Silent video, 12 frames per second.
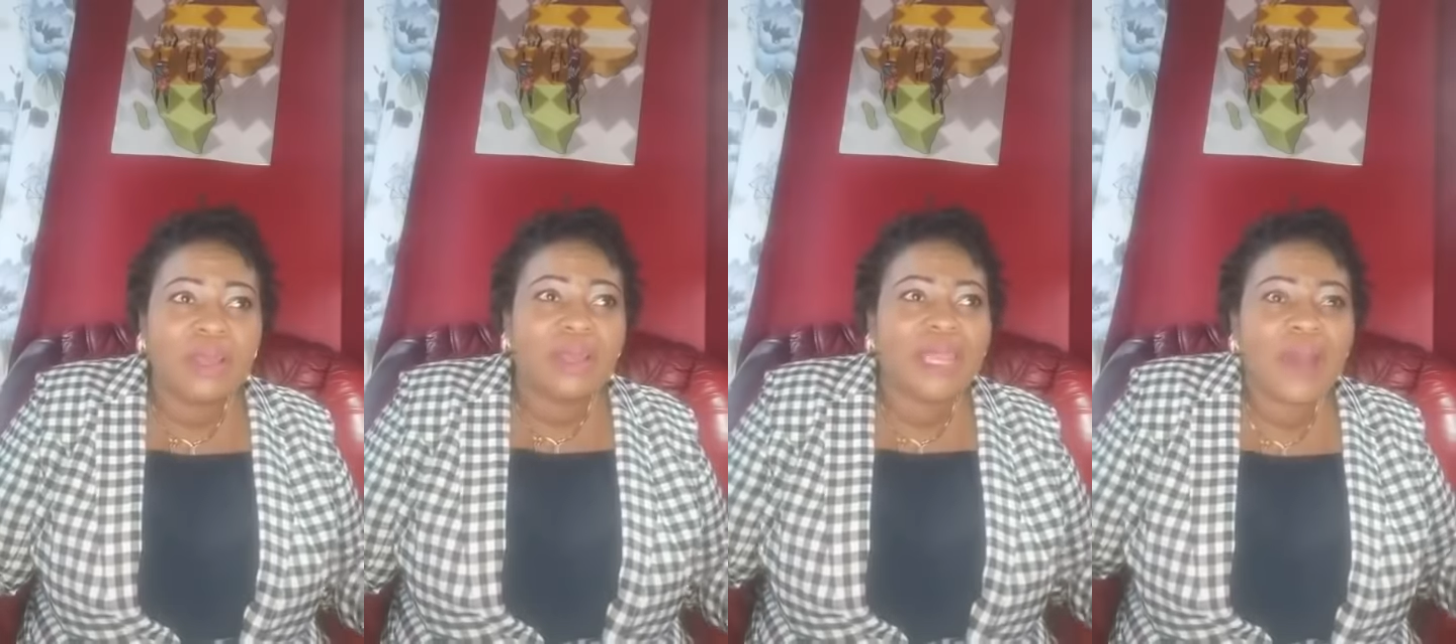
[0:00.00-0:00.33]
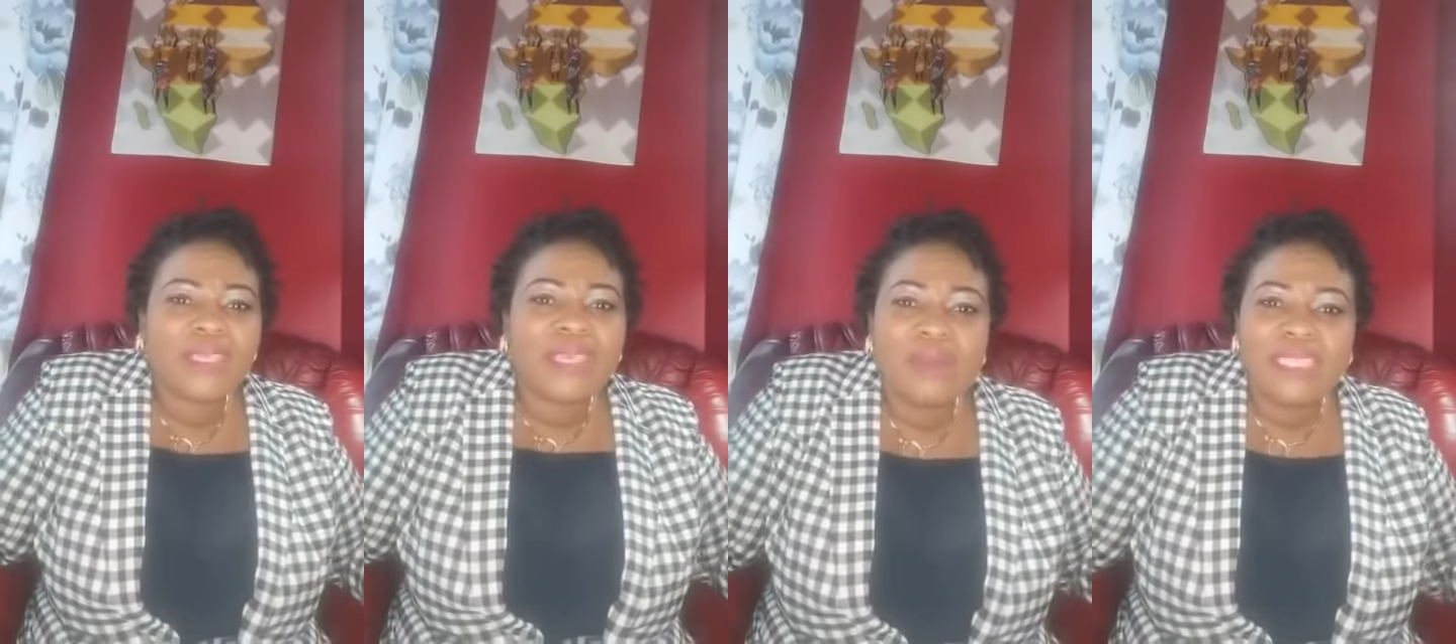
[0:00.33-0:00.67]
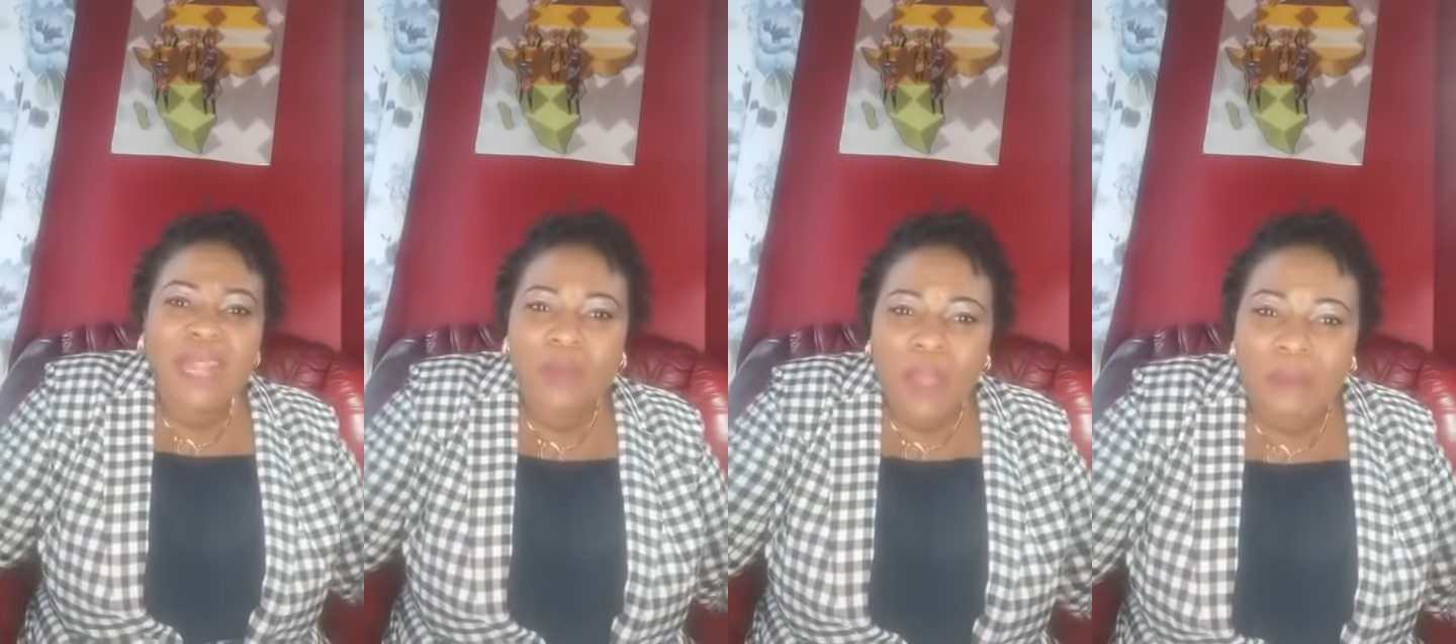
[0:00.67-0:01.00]
Now, I said, me,
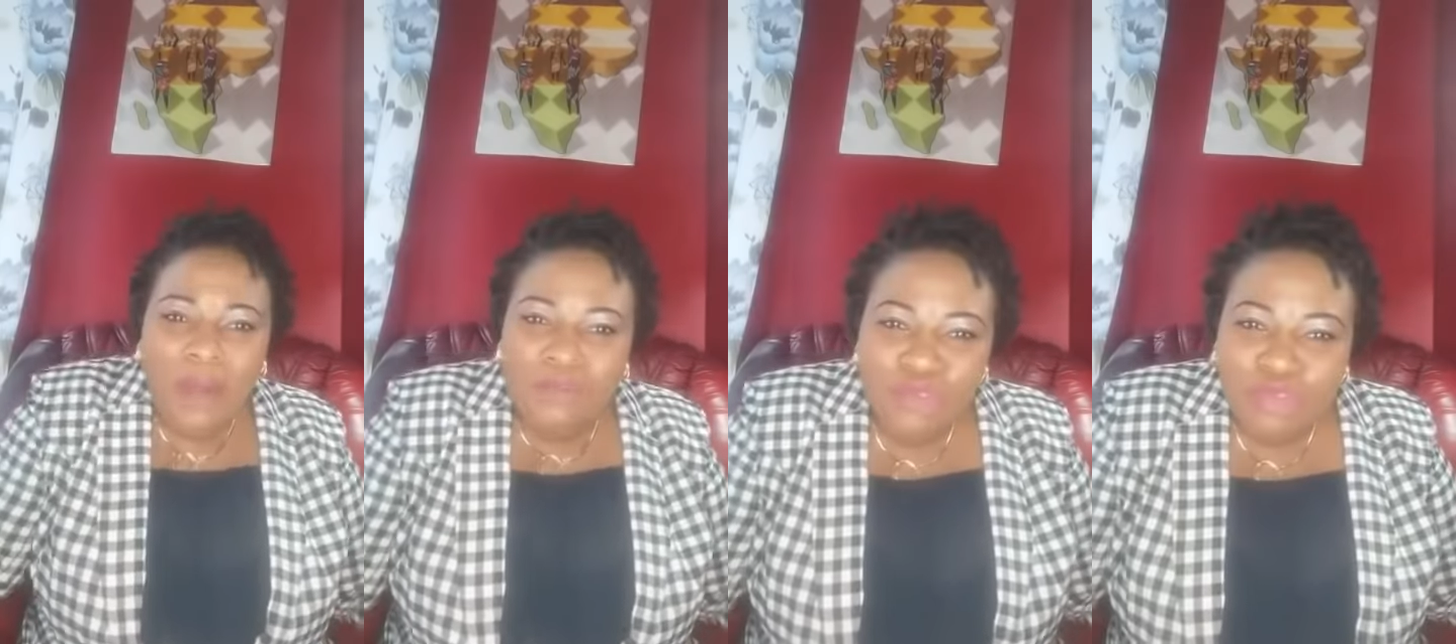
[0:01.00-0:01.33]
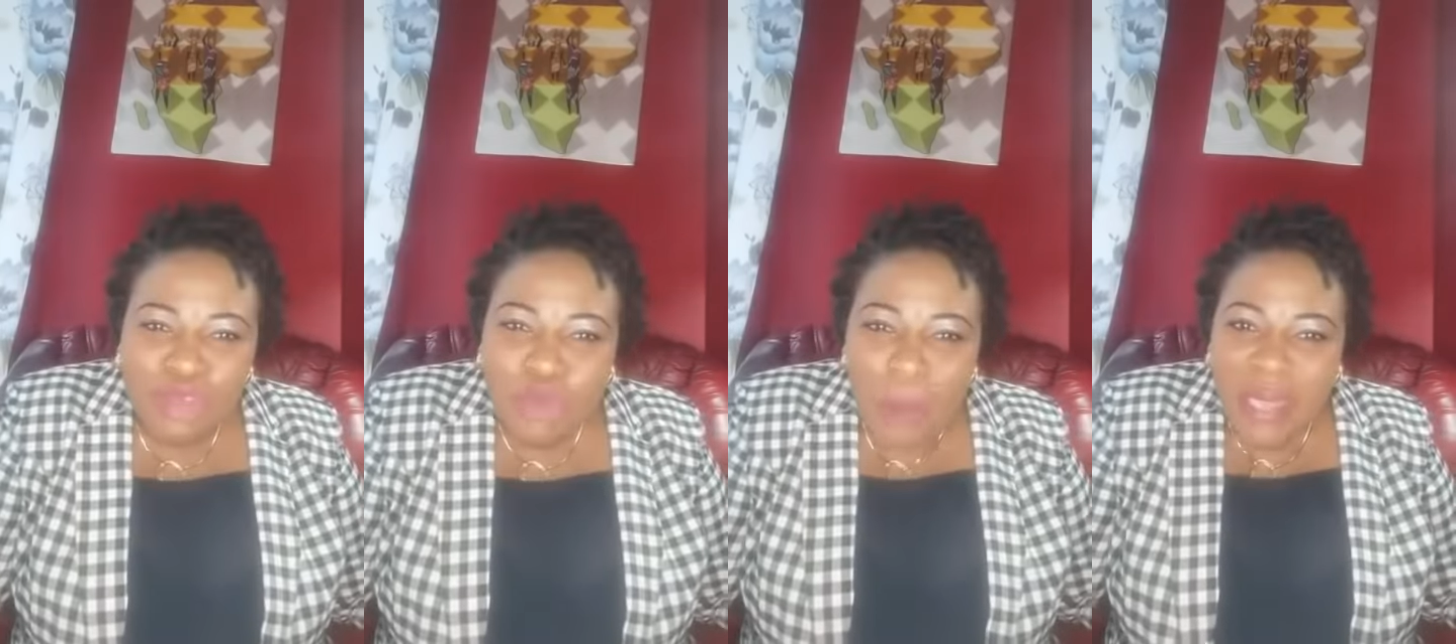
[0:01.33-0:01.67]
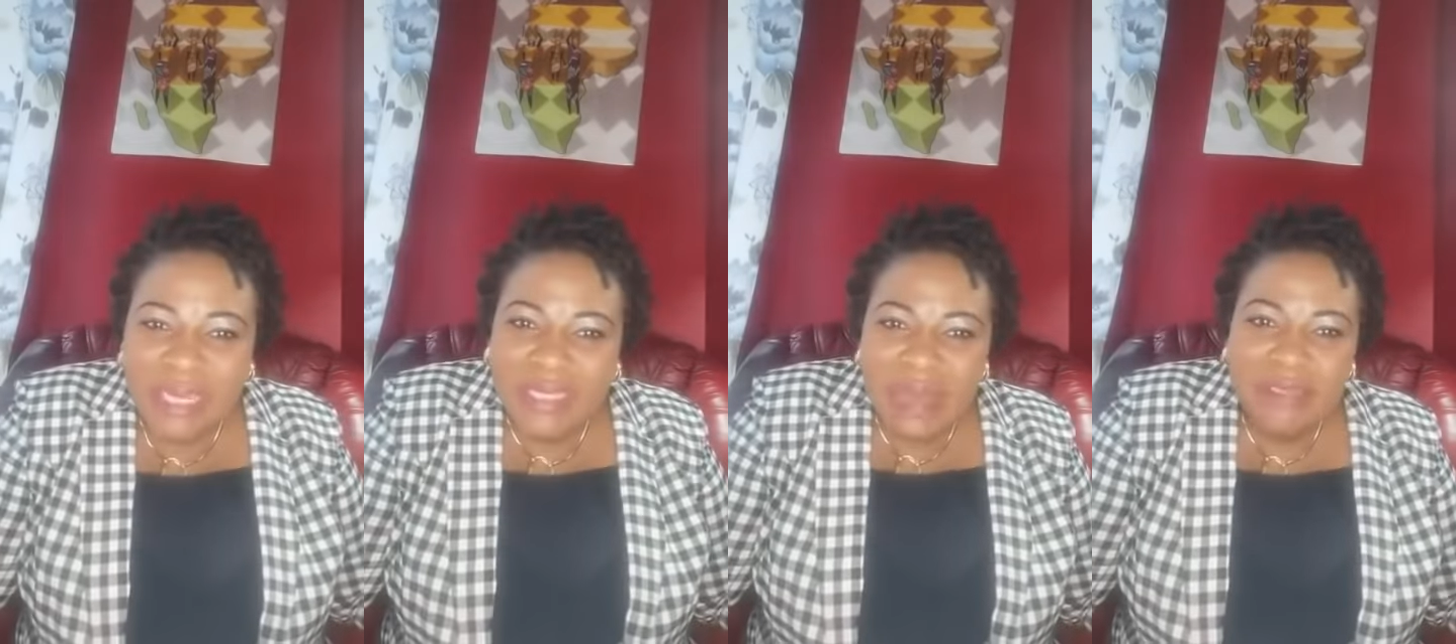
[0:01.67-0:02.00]
Gina, come out just so
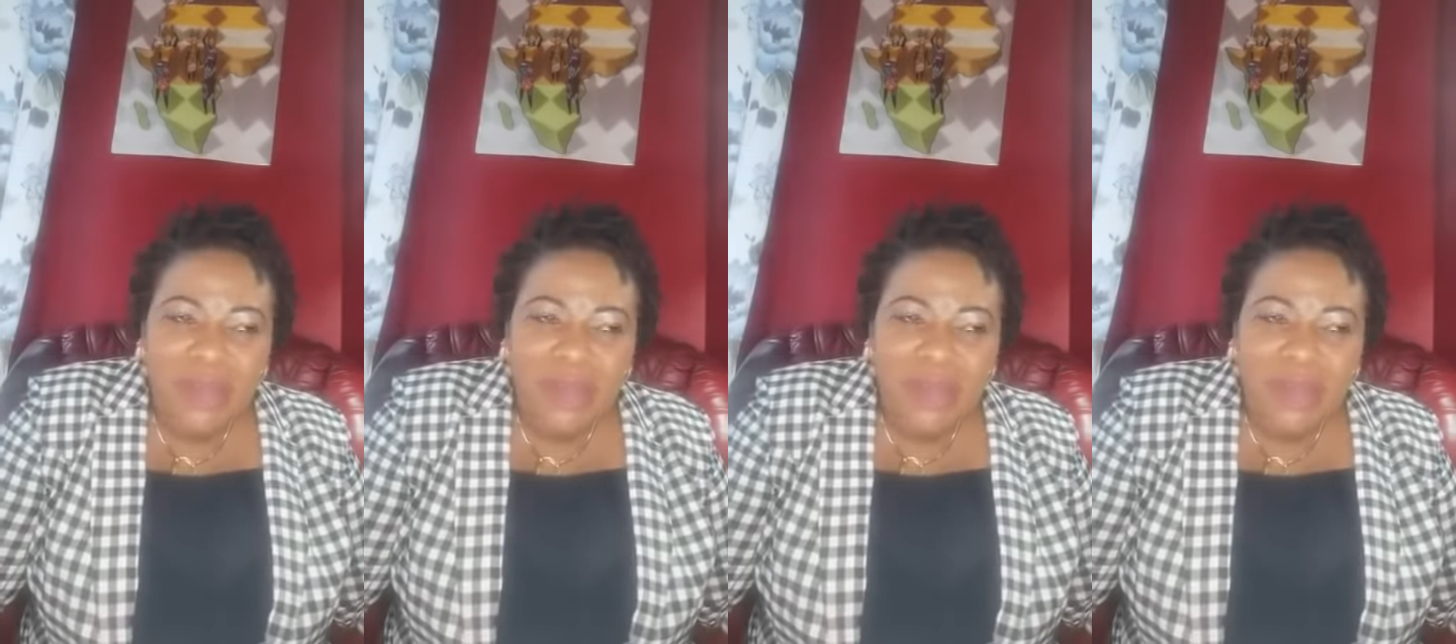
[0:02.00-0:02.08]
many times.